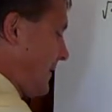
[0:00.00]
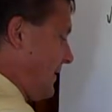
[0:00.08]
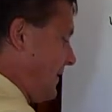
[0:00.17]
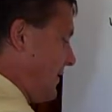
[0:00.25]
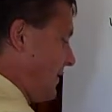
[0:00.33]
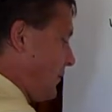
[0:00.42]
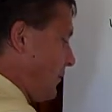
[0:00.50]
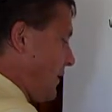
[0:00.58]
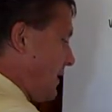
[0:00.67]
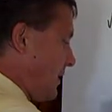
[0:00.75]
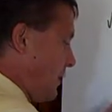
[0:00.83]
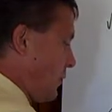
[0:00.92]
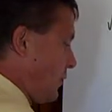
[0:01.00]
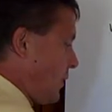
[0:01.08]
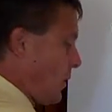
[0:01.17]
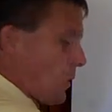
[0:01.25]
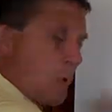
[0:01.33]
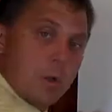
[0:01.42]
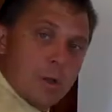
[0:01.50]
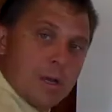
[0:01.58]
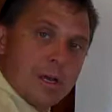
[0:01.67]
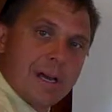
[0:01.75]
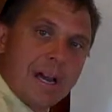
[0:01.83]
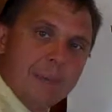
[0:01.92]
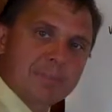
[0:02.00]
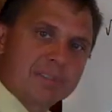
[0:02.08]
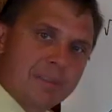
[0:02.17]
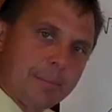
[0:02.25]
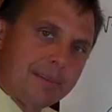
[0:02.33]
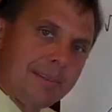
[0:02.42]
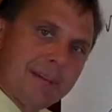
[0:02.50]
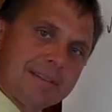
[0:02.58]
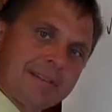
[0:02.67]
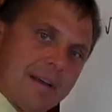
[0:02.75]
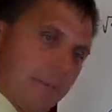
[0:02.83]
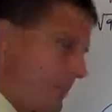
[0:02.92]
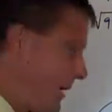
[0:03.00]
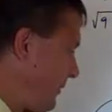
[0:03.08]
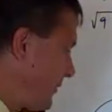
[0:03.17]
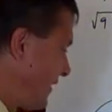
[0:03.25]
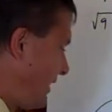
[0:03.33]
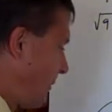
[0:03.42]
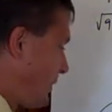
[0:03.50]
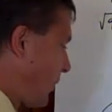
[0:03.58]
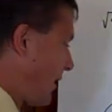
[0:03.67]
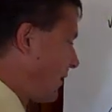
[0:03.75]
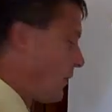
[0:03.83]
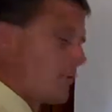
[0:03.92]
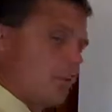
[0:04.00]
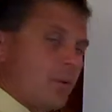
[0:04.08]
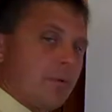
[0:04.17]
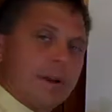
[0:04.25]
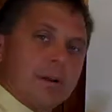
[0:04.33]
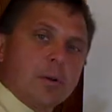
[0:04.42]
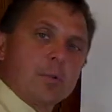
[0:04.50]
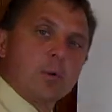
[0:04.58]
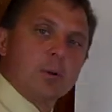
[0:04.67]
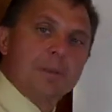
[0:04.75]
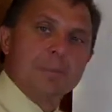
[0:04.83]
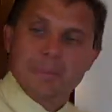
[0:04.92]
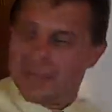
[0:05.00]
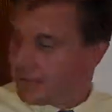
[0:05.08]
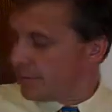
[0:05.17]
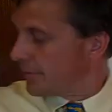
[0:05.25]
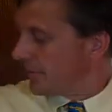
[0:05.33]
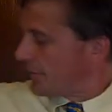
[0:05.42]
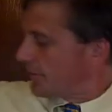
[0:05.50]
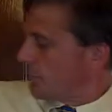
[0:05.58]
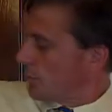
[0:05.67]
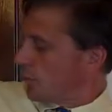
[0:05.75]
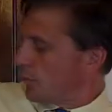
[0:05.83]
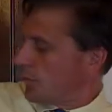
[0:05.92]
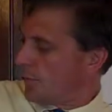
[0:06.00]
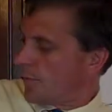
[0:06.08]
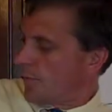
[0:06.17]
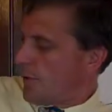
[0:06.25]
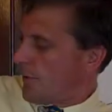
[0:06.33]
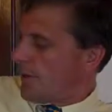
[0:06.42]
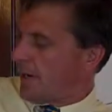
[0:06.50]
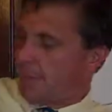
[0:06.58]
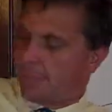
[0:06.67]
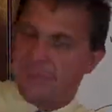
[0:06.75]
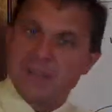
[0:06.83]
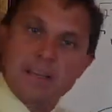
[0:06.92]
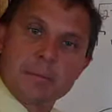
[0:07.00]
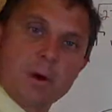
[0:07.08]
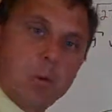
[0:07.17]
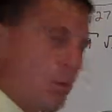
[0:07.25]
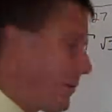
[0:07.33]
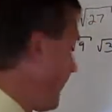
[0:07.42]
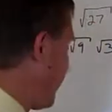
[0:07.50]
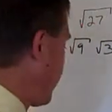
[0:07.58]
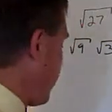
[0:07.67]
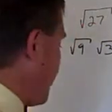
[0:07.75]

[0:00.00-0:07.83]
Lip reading: is this right here. I'm skipping that step. I'm skipping right under one radical. I'm going immediately to 2. I'm thinking about what makes